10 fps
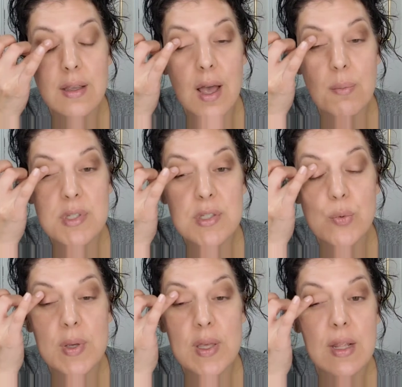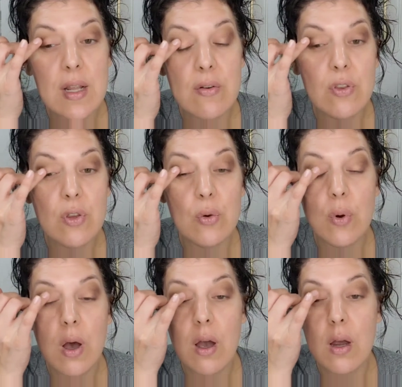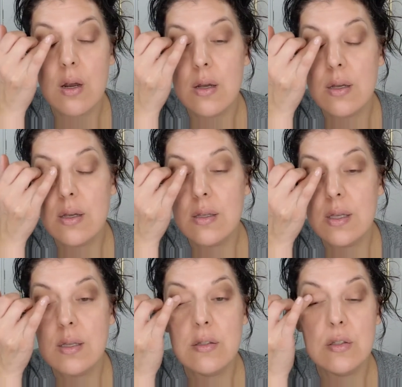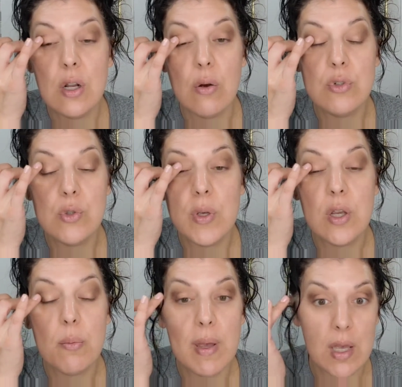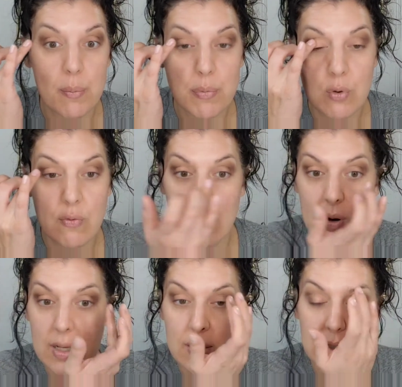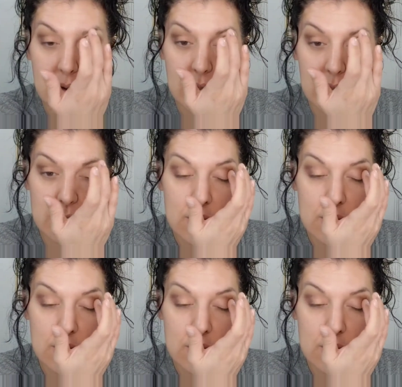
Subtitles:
I'm assuming that if you are, you know, doing your makeup, you've already cleaned your hands.